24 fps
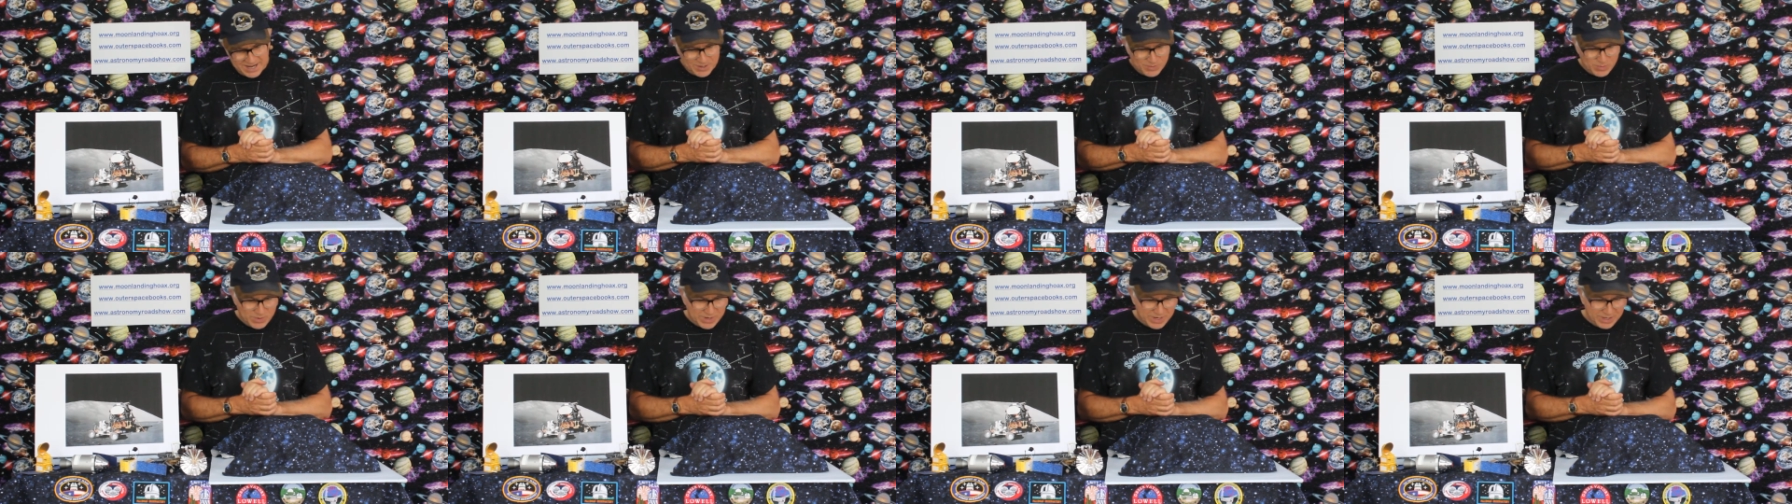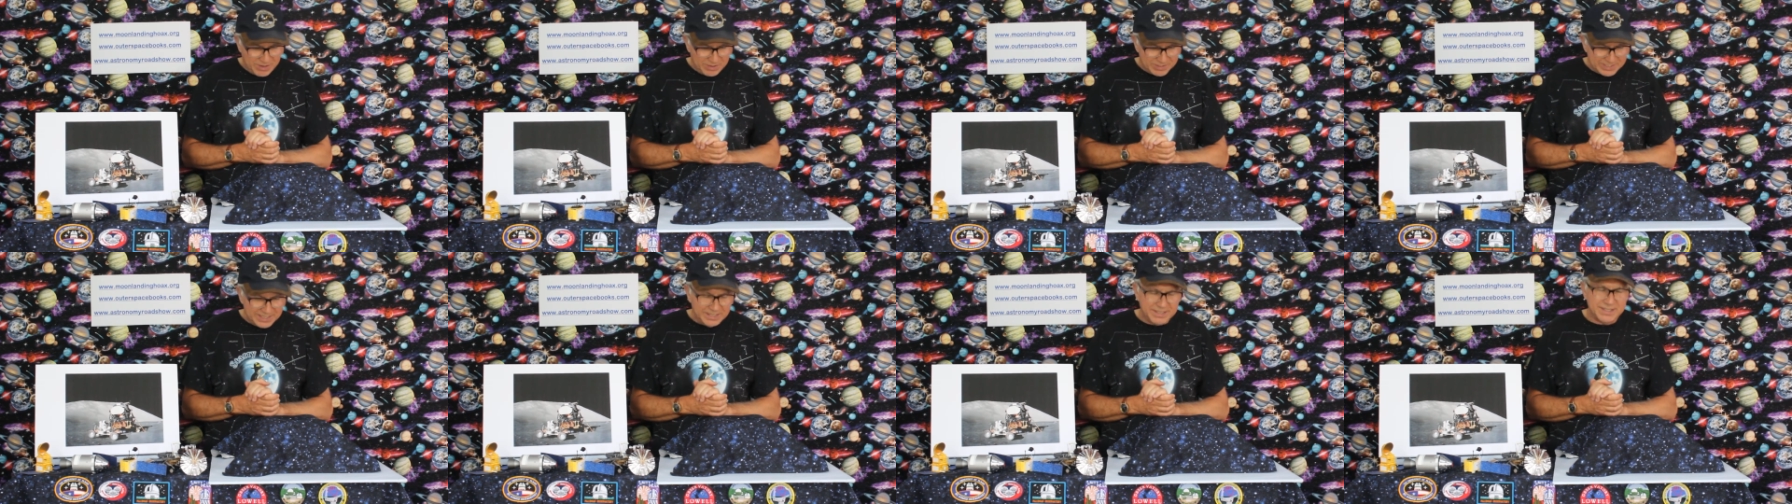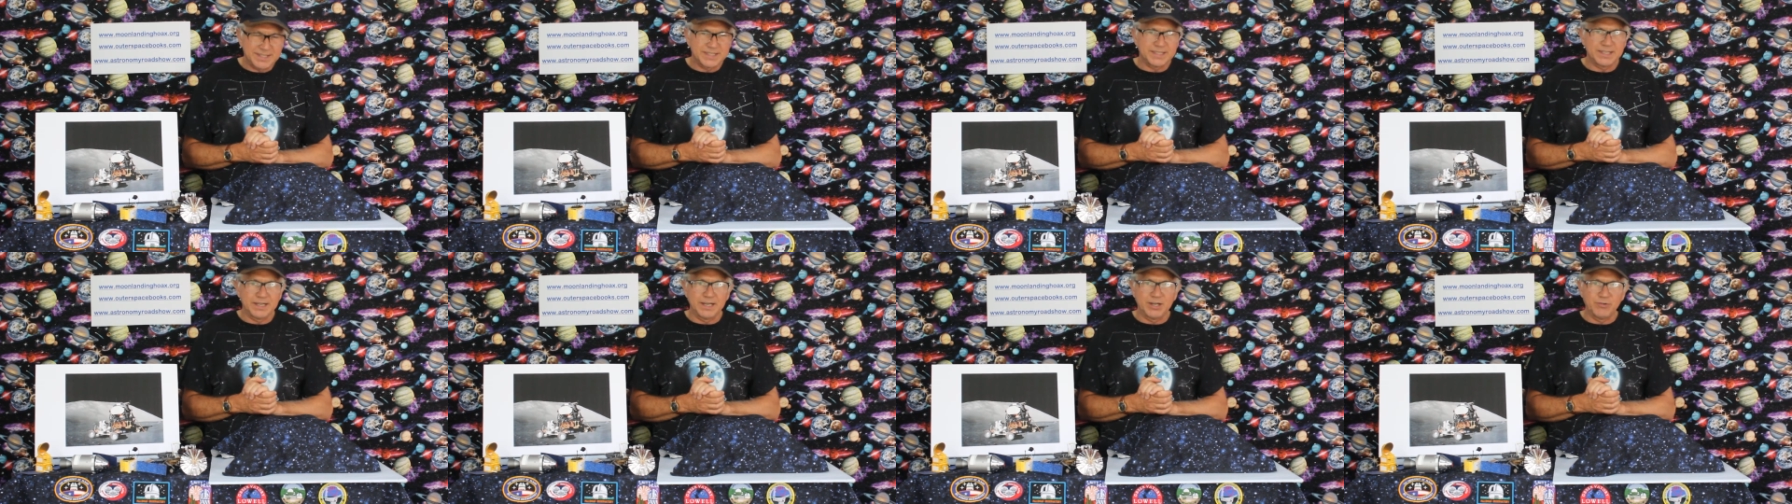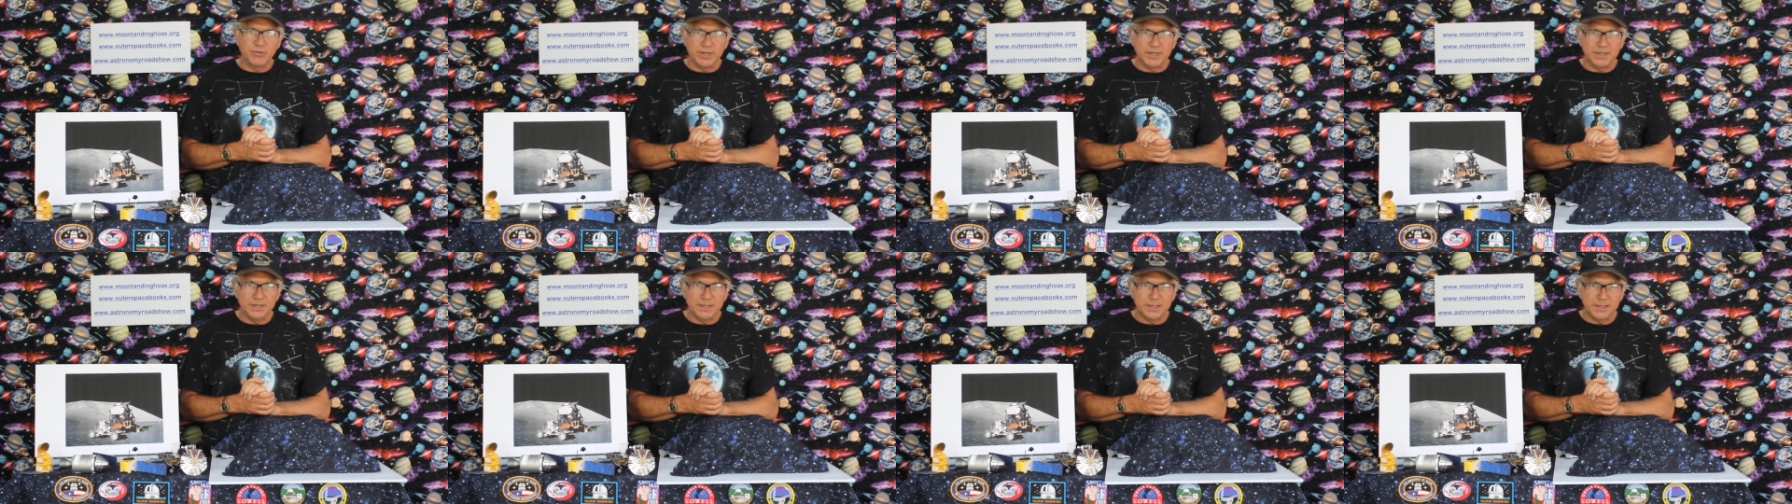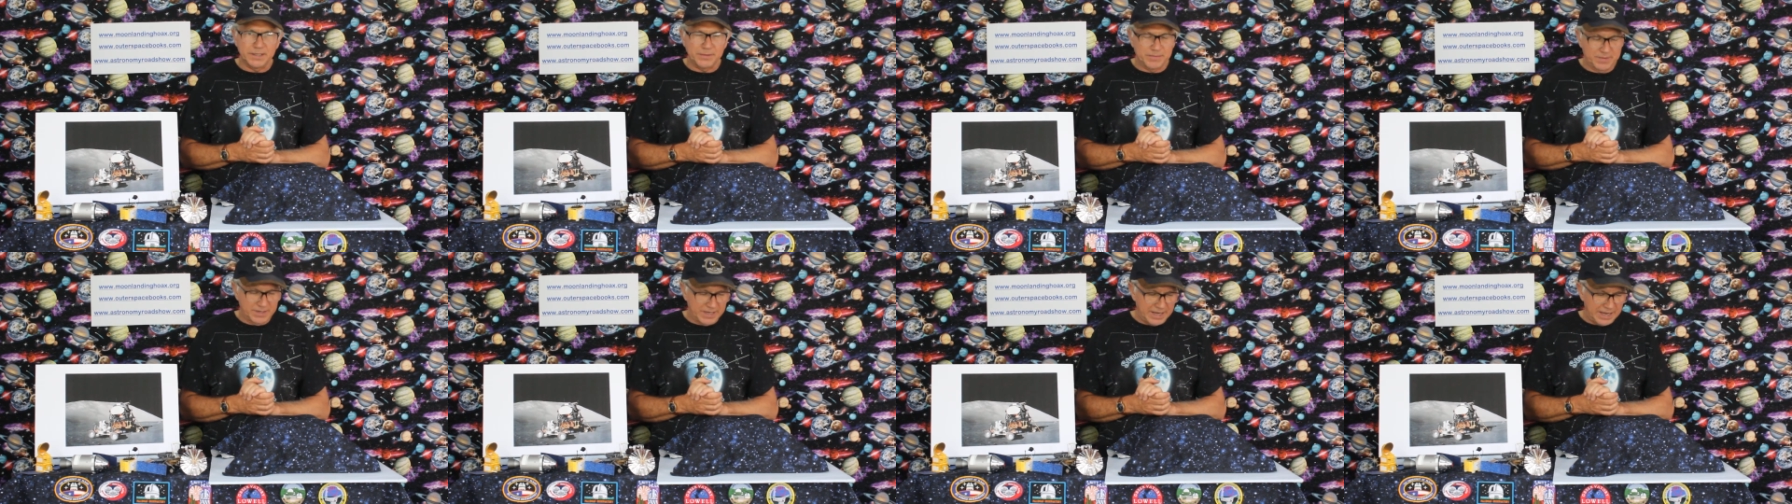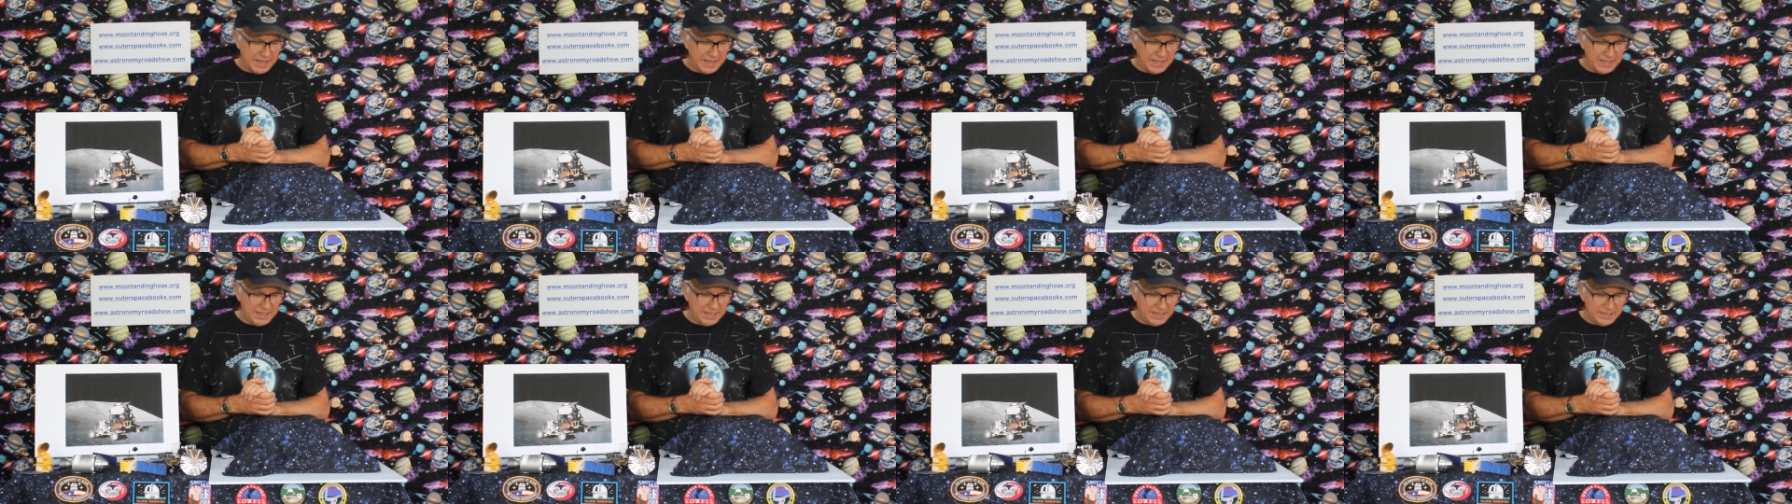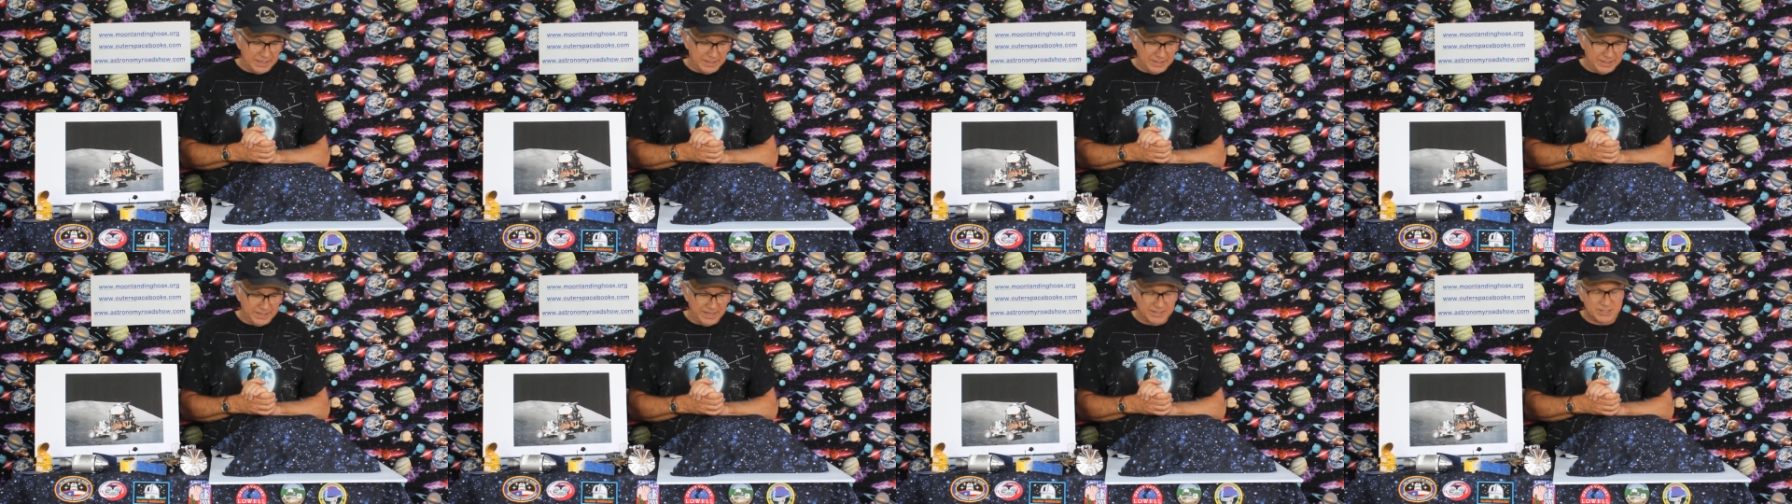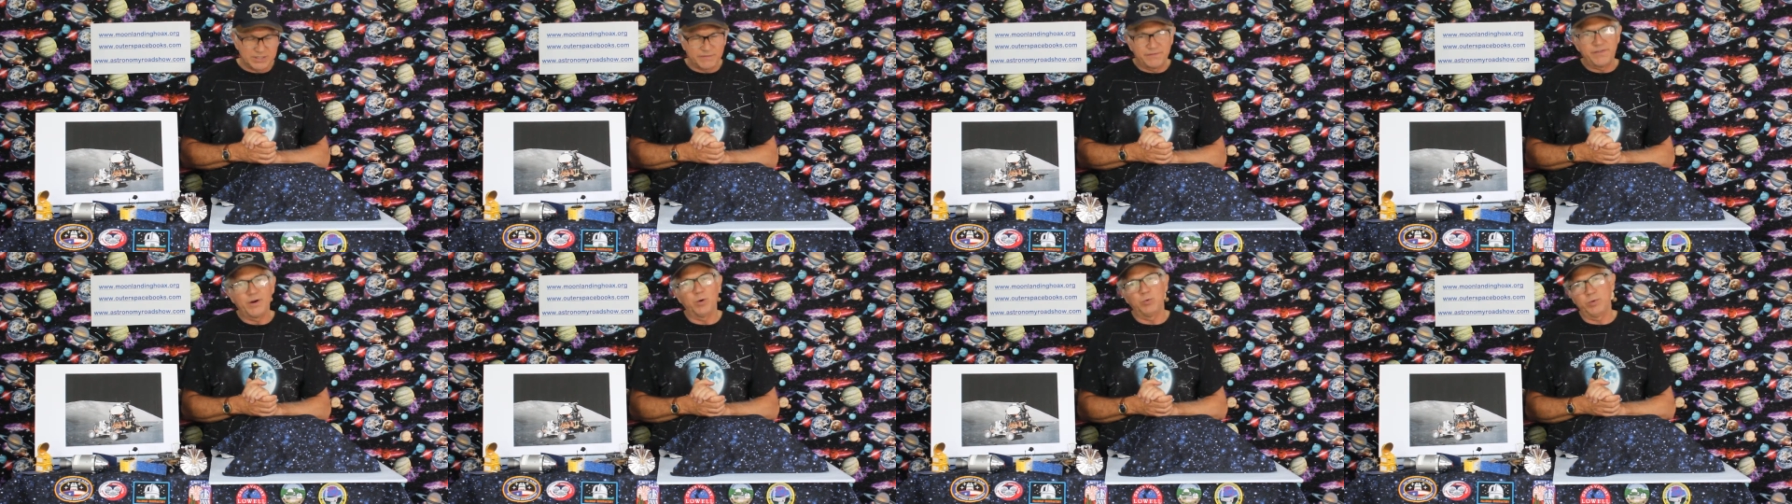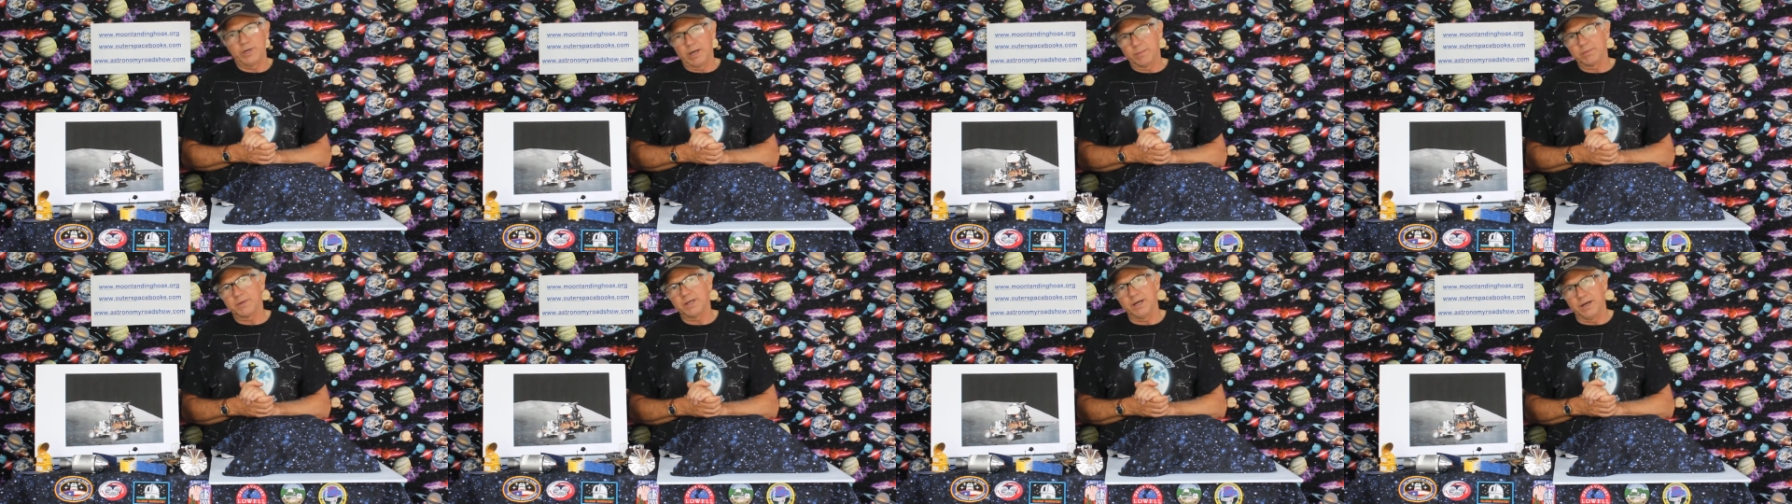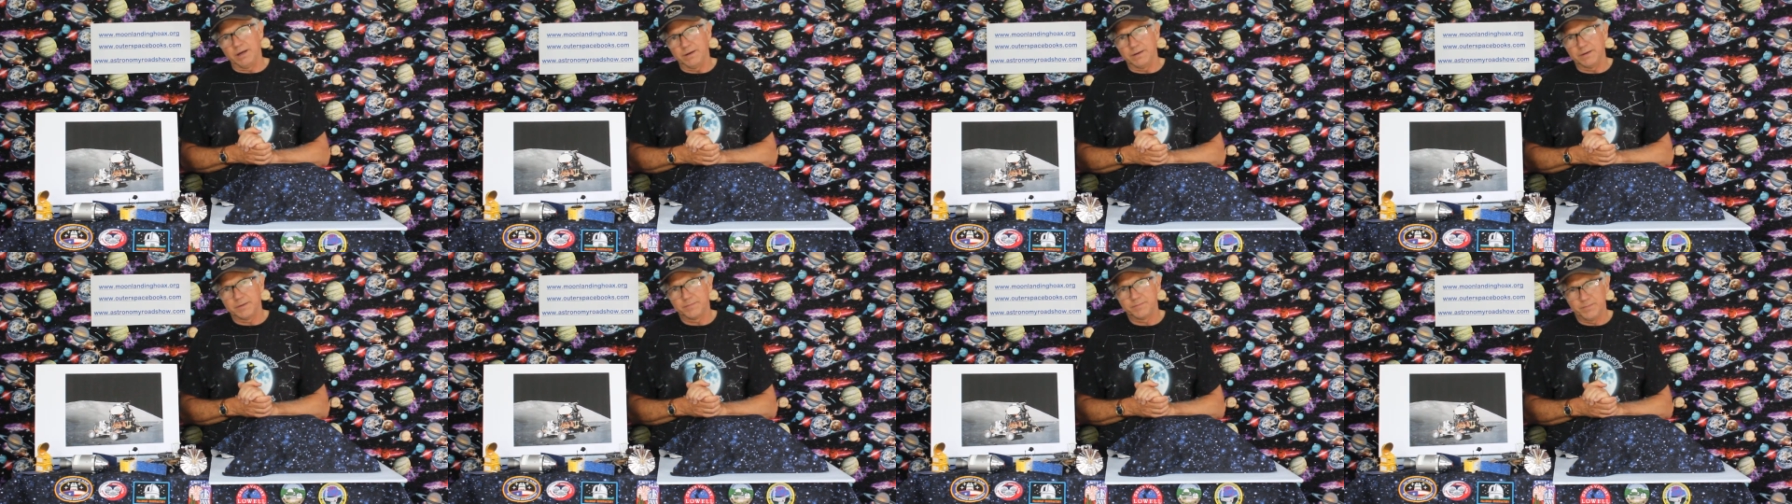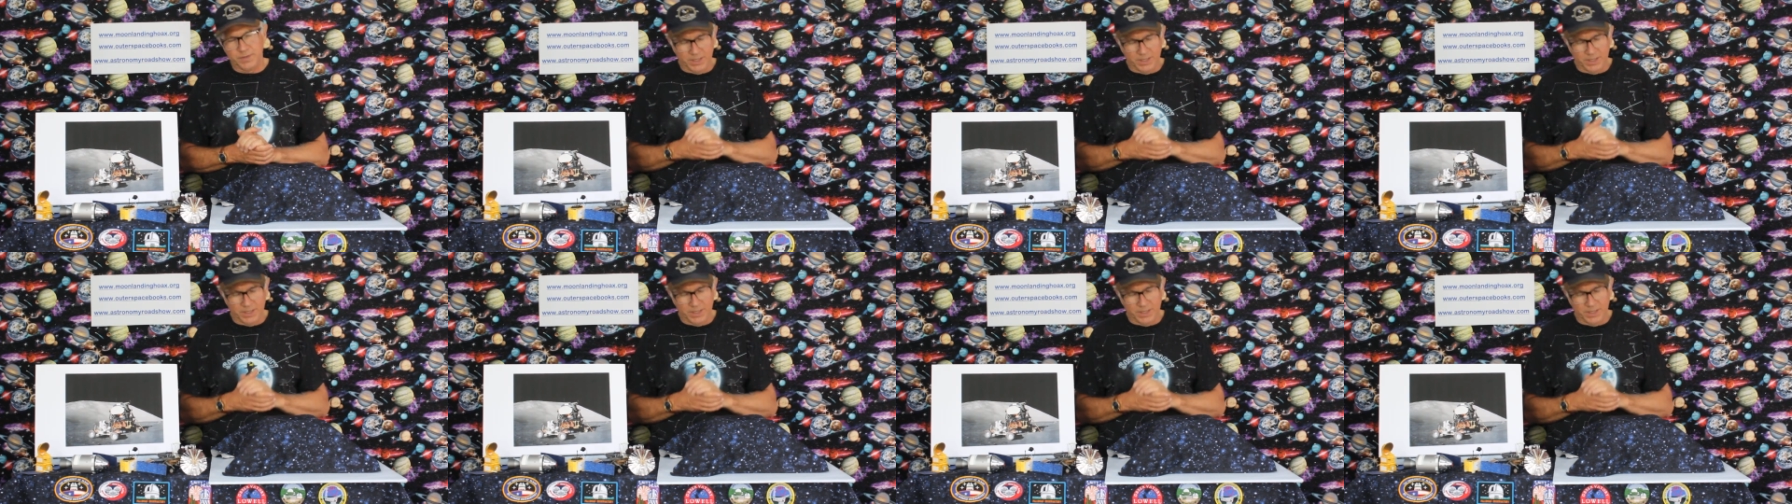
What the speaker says: Well, there's a little secret here, and it's a fold-up car.